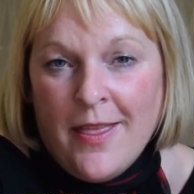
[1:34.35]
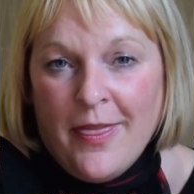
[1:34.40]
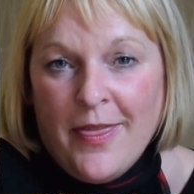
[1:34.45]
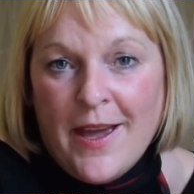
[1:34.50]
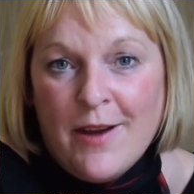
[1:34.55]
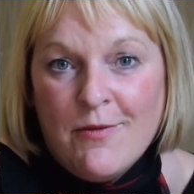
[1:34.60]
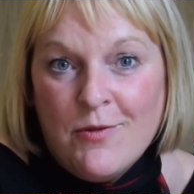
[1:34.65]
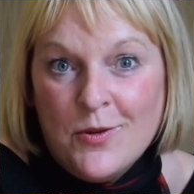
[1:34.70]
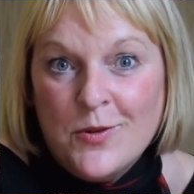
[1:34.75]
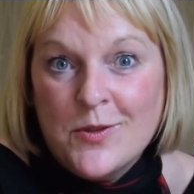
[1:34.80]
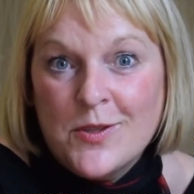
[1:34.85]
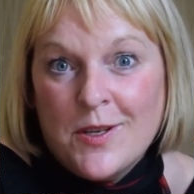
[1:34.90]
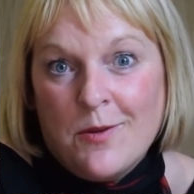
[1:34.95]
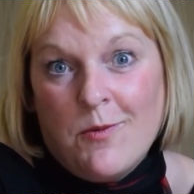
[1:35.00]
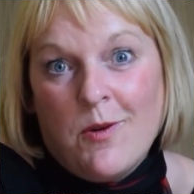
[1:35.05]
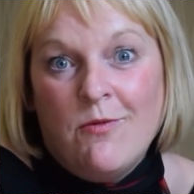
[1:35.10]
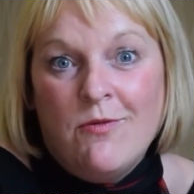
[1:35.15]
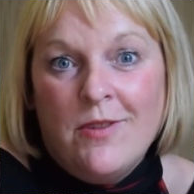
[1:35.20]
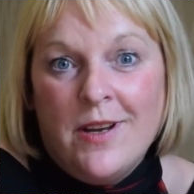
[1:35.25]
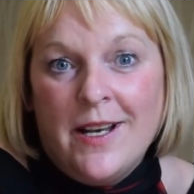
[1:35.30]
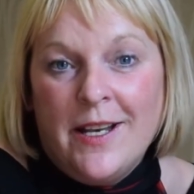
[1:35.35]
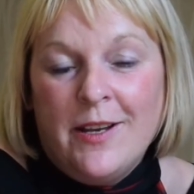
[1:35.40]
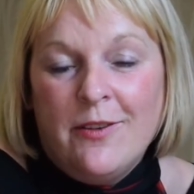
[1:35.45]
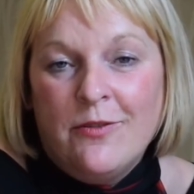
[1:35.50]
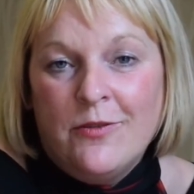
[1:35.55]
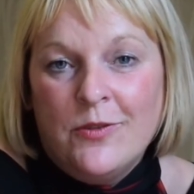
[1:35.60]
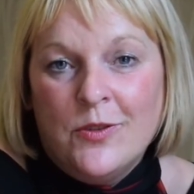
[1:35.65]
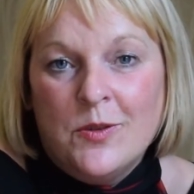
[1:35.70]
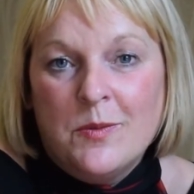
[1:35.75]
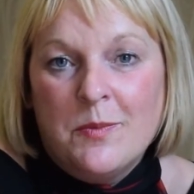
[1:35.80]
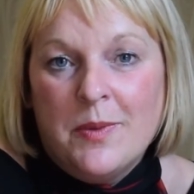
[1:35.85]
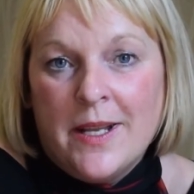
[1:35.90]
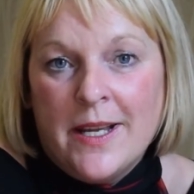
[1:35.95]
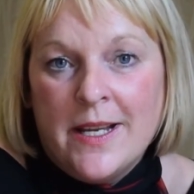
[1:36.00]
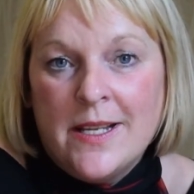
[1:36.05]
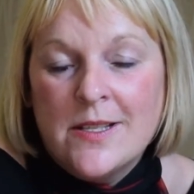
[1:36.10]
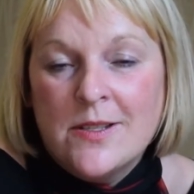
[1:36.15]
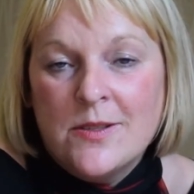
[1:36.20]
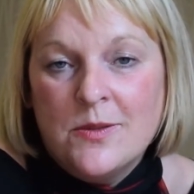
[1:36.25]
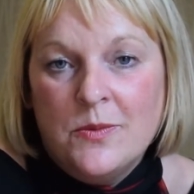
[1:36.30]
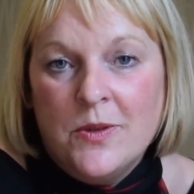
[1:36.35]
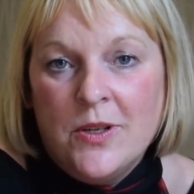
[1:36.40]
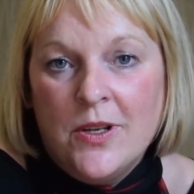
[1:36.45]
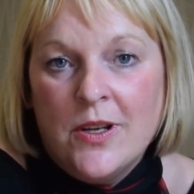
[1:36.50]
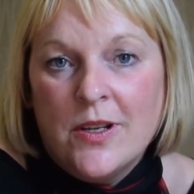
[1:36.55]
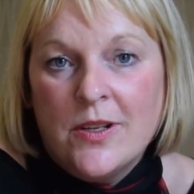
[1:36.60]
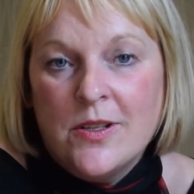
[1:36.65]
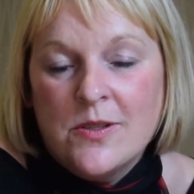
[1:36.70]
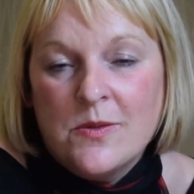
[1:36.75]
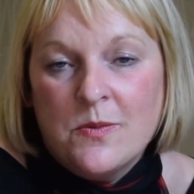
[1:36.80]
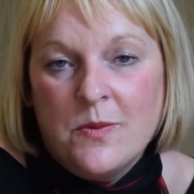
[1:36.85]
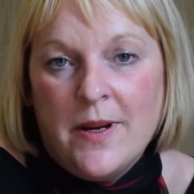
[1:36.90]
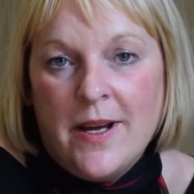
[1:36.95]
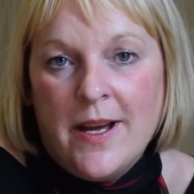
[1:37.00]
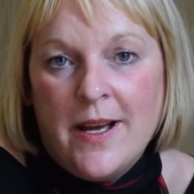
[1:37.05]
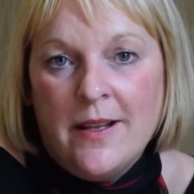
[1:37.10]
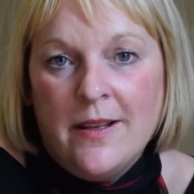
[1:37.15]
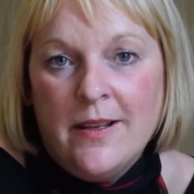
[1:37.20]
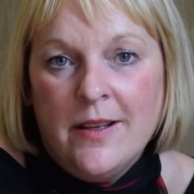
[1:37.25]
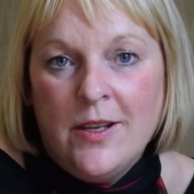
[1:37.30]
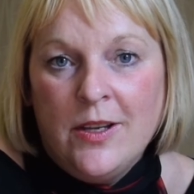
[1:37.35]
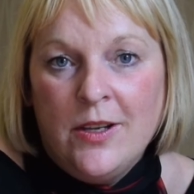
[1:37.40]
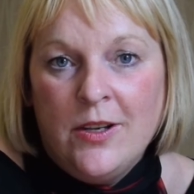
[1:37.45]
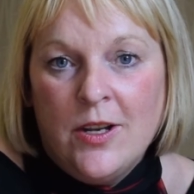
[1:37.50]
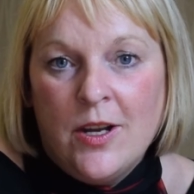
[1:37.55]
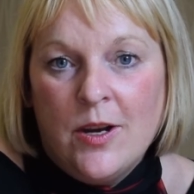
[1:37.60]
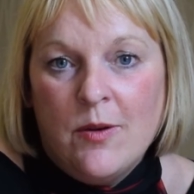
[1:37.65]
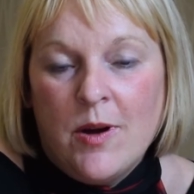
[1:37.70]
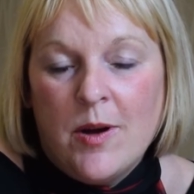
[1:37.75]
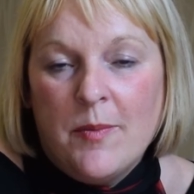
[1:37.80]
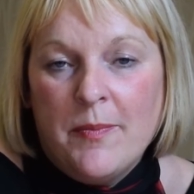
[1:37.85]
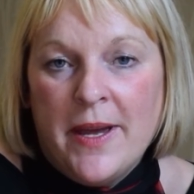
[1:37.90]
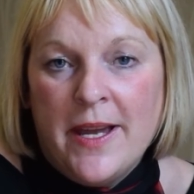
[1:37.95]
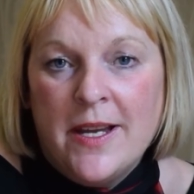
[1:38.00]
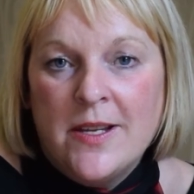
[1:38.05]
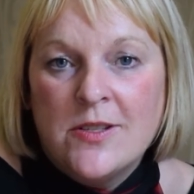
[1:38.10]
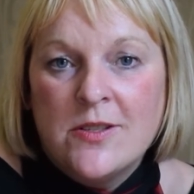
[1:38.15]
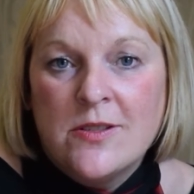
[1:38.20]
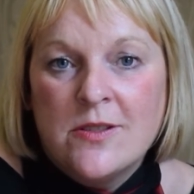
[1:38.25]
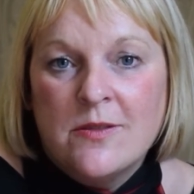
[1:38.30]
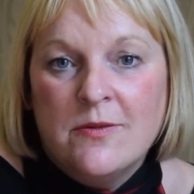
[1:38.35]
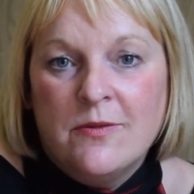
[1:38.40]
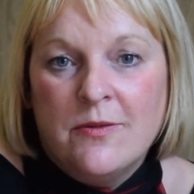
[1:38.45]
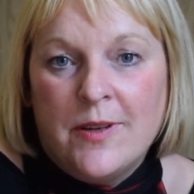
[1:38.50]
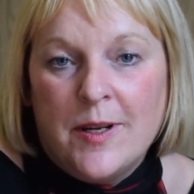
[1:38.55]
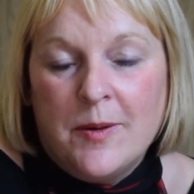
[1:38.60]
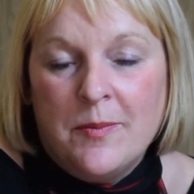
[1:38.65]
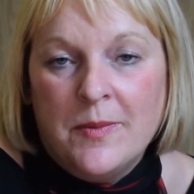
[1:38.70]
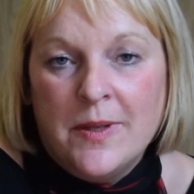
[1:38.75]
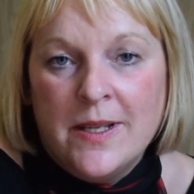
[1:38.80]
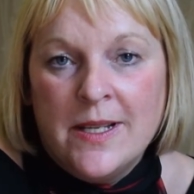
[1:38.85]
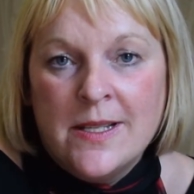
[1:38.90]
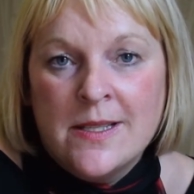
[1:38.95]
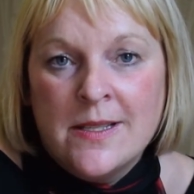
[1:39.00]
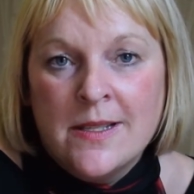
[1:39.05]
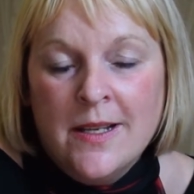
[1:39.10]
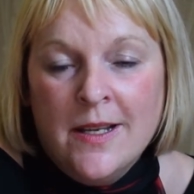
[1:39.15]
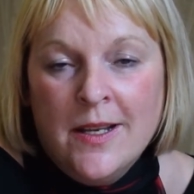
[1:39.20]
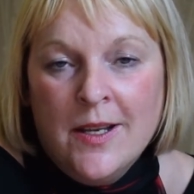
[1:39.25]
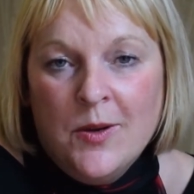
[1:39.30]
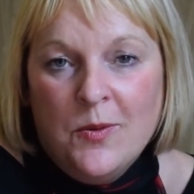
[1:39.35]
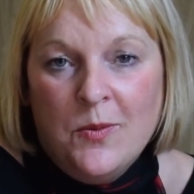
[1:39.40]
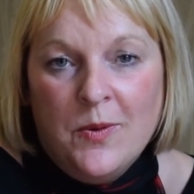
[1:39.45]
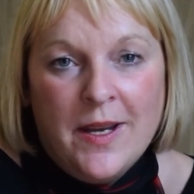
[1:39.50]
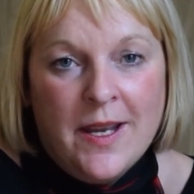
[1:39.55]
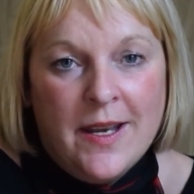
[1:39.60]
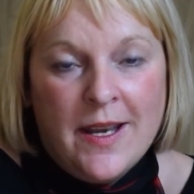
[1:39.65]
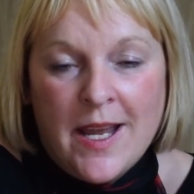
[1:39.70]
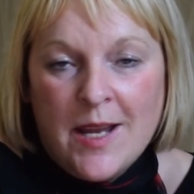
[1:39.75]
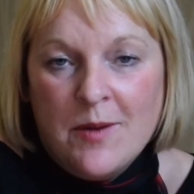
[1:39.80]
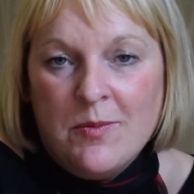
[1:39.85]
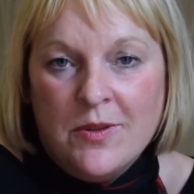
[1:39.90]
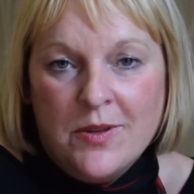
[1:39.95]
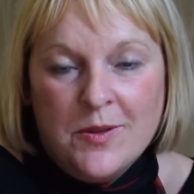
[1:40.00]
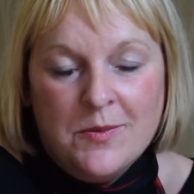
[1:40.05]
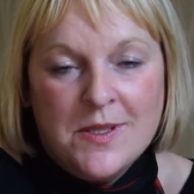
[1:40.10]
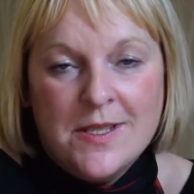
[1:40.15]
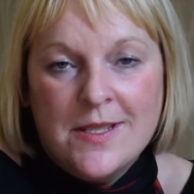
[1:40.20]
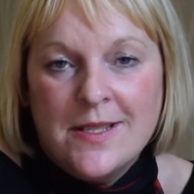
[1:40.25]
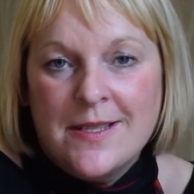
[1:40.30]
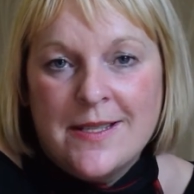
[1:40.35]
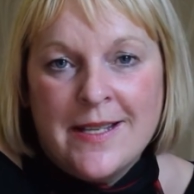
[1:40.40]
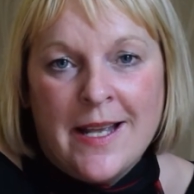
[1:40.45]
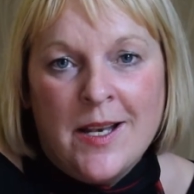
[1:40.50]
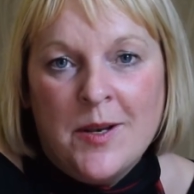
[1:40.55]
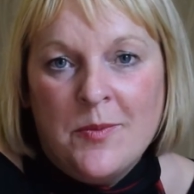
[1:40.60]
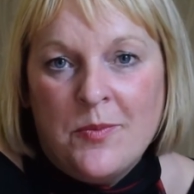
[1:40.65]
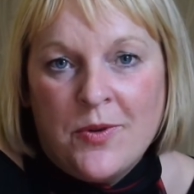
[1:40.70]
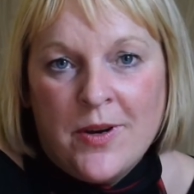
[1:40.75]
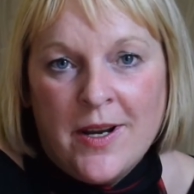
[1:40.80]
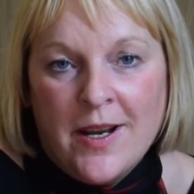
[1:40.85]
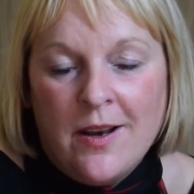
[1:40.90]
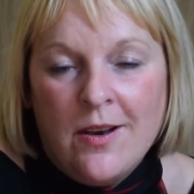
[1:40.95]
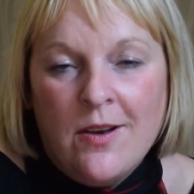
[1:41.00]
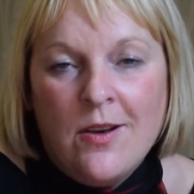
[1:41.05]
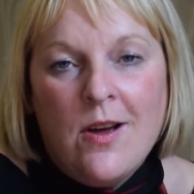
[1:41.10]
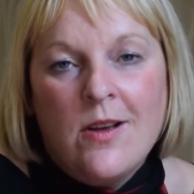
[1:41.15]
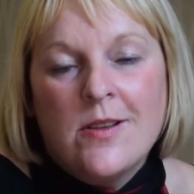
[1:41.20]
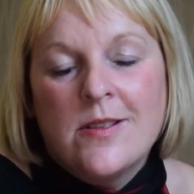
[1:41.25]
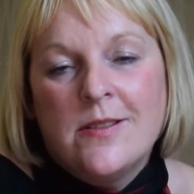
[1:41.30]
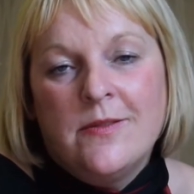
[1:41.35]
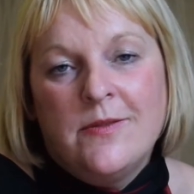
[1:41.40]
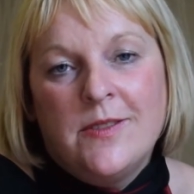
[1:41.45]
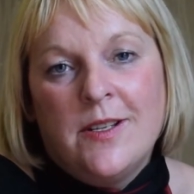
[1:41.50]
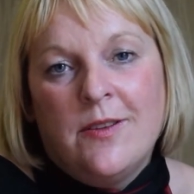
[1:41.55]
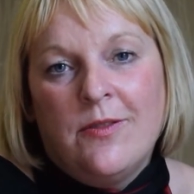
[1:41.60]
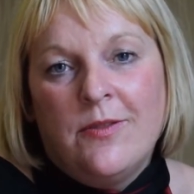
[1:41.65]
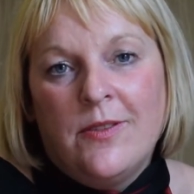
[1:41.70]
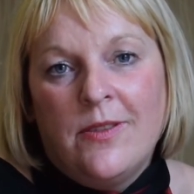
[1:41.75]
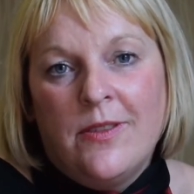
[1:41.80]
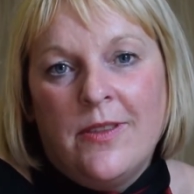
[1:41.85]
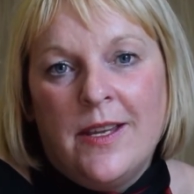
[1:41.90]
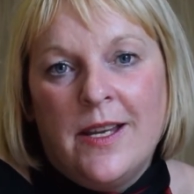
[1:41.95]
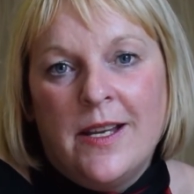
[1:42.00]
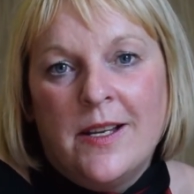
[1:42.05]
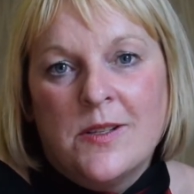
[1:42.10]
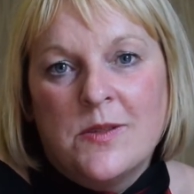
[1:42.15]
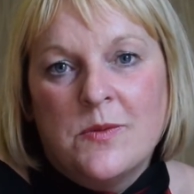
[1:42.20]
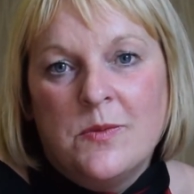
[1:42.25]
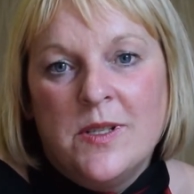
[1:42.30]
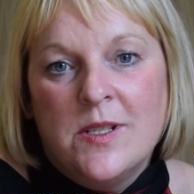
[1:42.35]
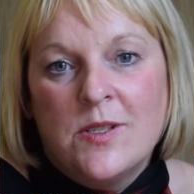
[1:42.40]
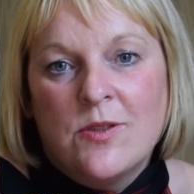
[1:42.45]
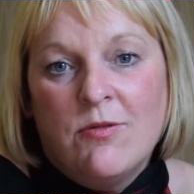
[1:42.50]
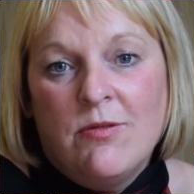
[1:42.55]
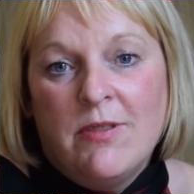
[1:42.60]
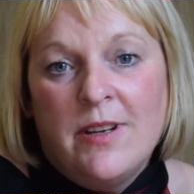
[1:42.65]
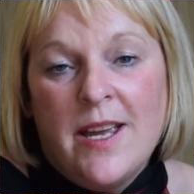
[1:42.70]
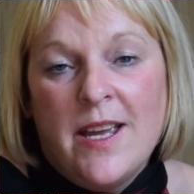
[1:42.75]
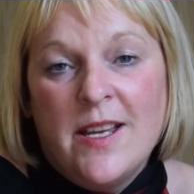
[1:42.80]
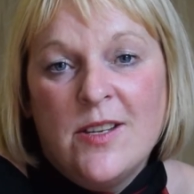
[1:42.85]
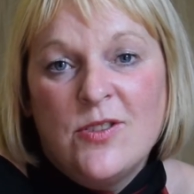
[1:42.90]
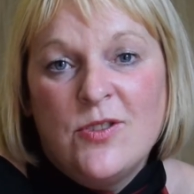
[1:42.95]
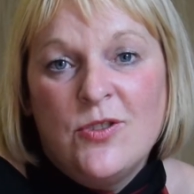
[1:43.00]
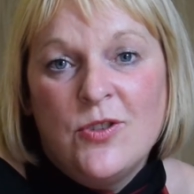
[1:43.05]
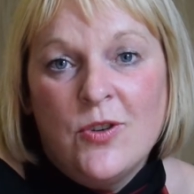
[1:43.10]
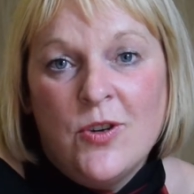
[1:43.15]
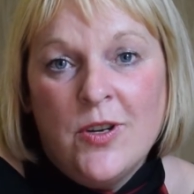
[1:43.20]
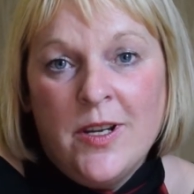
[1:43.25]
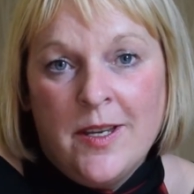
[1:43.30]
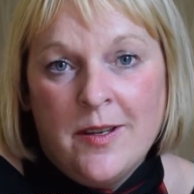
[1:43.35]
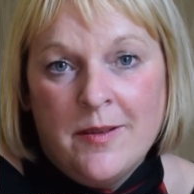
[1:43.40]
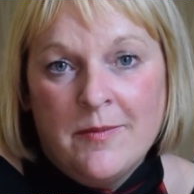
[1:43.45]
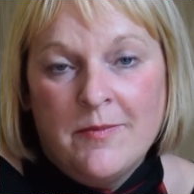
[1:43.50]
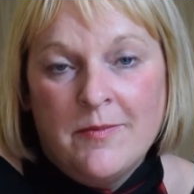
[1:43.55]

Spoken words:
They're also a really fun place to work as well. You know, our patients and families, we enable them to celebrate lots of different things, which creates joy.